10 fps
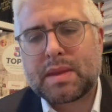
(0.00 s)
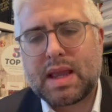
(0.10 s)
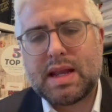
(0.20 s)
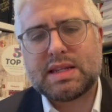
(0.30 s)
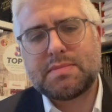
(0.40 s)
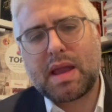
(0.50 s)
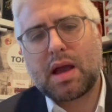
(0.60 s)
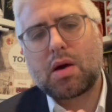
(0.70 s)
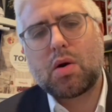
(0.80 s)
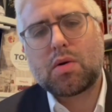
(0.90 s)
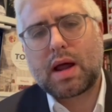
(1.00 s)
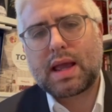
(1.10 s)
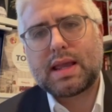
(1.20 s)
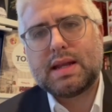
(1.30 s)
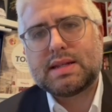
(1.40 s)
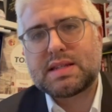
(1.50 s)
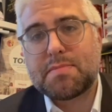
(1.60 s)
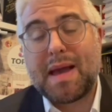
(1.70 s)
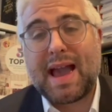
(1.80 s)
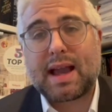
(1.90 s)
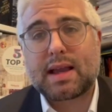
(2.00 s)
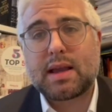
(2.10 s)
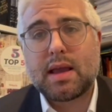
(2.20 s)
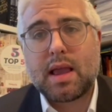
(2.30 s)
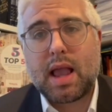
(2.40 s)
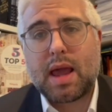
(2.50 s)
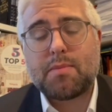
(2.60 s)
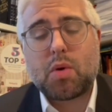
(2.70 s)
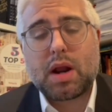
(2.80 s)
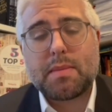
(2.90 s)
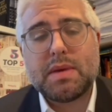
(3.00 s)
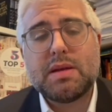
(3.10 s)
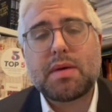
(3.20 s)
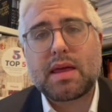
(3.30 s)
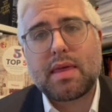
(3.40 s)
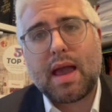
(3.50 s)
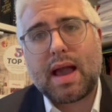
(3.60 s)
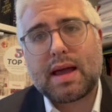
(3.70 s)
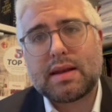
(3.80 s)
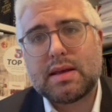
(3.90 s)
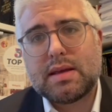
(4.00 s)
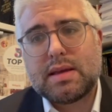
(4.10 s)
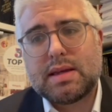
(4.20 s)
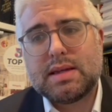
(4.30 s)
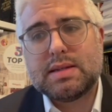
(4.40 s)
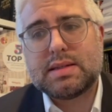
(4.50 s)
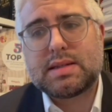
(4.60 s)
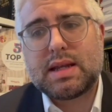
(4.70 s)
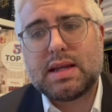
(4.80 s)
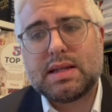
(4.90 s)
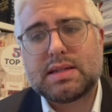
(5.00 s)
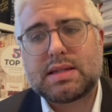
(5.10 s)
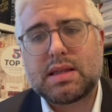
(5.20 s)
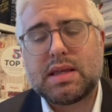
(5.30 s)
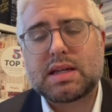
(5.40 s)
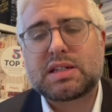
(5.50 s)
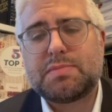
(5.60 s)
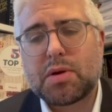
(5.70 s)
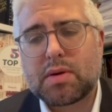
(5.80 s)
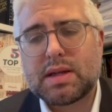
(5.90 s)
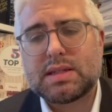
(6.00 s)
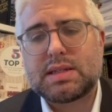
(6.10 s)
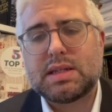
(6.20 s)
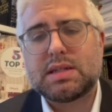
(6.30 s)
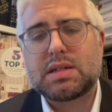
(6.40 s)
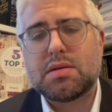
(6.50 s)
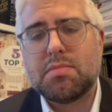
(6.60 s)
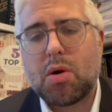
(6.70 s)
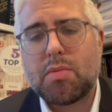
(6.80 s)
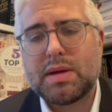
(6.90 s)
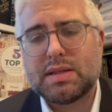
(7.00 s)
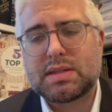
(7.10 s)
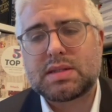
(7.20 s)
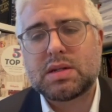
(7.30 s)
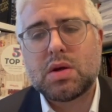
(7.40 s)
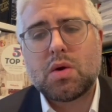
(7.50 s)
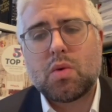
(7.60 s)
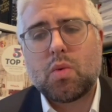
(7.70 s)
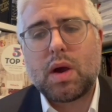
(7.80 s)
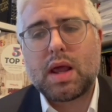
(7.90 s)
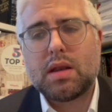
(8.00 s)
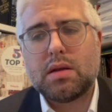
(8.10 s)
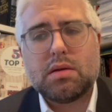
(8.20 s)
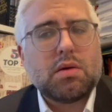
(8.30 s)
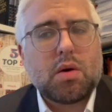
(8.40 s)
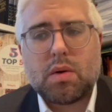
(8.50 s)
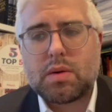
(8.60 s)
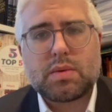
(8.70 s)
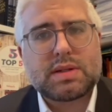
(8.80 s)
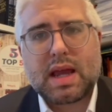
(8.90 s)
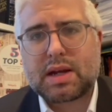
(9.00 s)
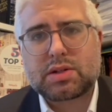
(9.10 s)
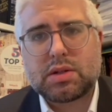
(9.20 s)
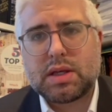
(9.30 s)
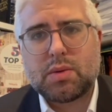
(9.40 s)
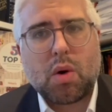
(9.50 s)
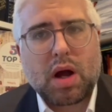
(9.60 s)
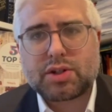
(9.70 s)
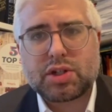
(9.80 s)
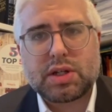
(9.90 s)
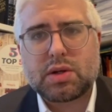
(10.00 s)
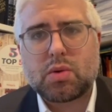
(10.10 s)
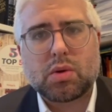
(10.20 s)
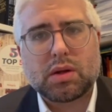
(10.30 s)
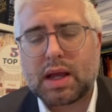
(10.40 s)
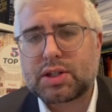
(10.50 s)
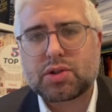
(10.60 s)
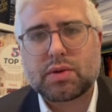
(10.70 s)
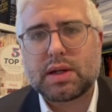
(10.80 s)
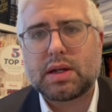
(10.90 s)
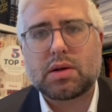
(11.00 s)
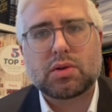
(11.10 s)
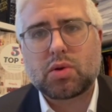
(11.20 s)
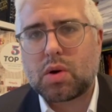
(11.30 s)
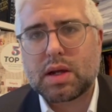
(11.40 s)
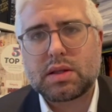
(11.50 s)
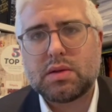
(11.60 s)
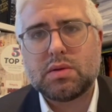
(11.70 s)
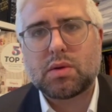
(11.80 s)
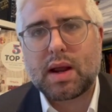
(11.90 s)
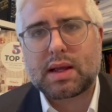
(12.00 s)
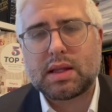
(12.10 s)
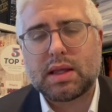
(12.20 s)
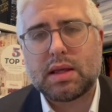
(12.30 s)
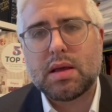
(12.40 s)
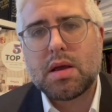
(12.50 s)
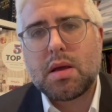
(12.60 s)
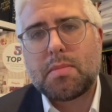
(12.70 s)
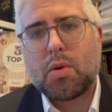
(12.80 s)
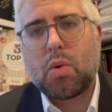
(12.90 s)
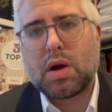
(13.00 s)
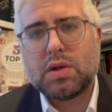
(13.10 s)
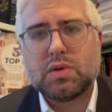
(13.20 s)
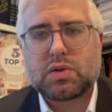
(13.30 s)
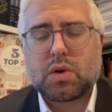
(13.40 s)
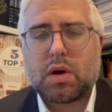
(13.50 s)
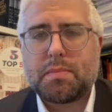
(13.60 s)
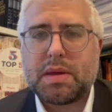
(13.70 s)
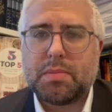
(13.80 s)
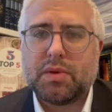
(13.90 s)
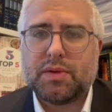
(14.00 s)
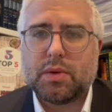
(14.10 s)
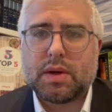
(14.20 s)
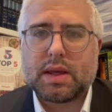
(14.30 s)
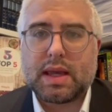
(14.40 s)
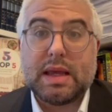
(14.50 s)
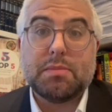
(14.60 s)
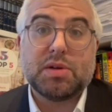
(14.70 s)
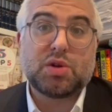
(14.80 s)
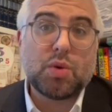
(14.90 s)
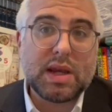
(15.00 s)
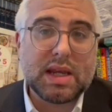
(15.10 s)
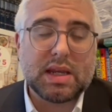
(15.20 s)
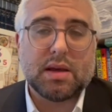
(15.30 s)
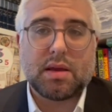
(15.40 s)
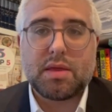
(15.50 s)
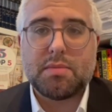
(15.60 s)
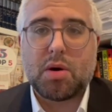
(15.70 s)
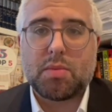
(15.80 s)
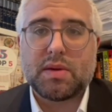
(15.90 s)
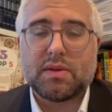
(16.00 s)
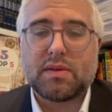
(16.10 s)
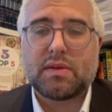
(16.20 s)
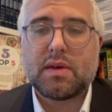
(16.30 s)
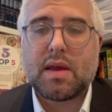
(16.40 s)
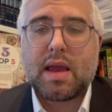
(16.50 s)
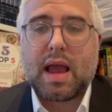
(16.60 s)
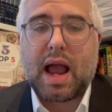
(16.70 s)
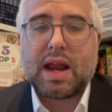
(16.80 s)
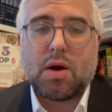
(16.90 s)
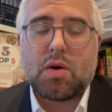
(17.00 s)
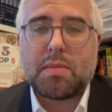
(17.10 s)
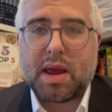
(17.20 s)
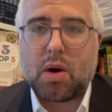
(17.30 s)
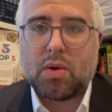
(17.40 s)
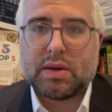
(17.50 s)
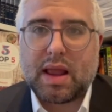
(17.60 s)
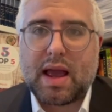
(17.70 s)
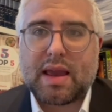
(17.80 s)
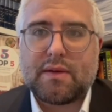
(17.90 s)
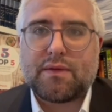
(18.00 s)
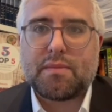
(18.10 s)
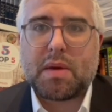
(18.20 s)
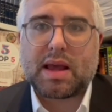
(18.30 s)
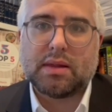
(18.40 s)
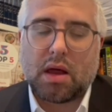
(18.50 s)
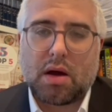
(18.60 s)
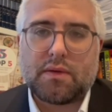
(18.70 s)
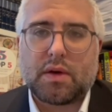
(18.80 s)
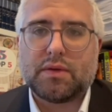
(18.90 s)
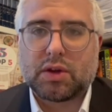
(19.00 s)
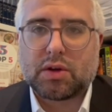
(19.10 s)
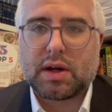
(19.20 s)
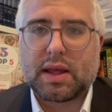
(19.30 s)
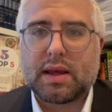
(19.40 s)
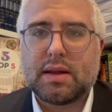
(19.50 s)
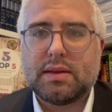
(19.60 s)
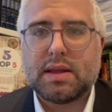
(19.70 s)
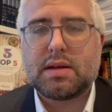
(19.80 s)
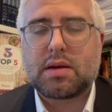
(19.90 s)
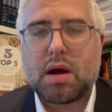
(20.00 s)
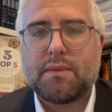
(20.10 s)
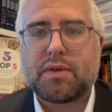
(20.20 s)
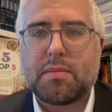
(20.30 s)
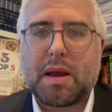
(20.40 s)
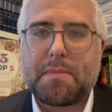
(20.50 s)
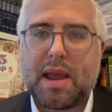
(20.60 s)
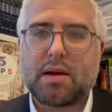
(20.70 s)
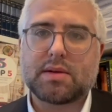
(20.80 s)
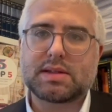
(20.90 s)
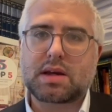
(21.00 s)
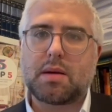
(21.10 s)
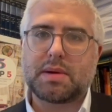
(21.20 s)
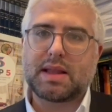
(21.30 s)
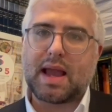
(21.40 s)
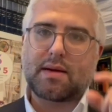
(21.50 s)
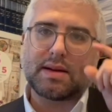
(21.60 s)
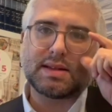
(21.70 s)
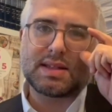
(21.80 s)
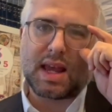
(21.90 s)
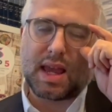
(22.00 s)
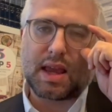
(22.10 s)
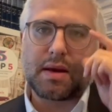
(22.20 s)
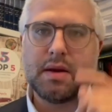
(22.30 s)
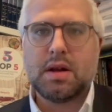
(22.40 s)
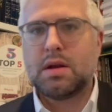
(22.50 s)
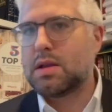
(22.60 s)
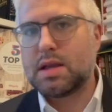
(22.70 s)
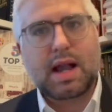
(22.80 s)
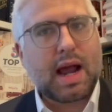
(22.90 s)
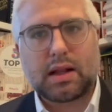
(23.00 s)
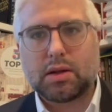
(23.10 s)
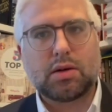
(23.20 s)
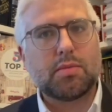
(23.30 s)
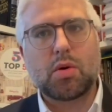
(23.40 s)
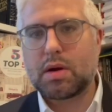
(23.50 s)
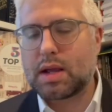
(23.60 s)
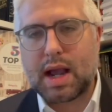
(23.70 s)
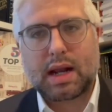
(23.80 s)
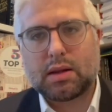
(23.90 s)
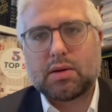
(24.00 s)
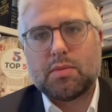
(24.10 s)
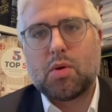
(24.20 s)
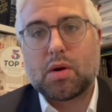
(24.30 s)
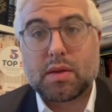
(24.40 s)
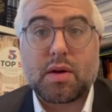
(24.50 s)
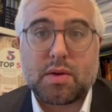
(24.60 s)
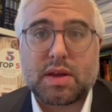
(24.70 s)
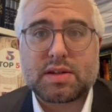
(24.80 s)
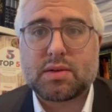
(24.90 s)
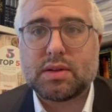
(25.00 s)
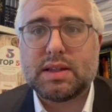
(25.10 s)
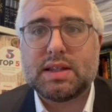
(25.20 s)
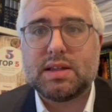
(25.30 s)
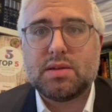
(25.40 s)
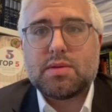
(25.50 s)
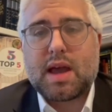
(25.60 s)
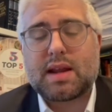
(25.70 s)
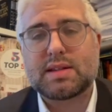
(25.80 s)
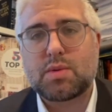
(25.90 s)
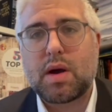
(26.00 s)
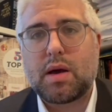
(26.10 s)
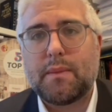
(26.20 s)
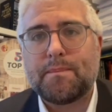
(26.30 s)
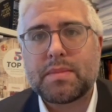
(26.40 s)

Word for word: It is meachorai, it is the back. And what I mean by that is it is the experiences, the moments when no one was actually watching or lecturing or talking to you directly, but what you saw people doing in between the moments. I know in my own life, my love of learning didn't come from my parents coming down and saying, you gotta learn more, you gotta learn more, though they certainly did do that as well.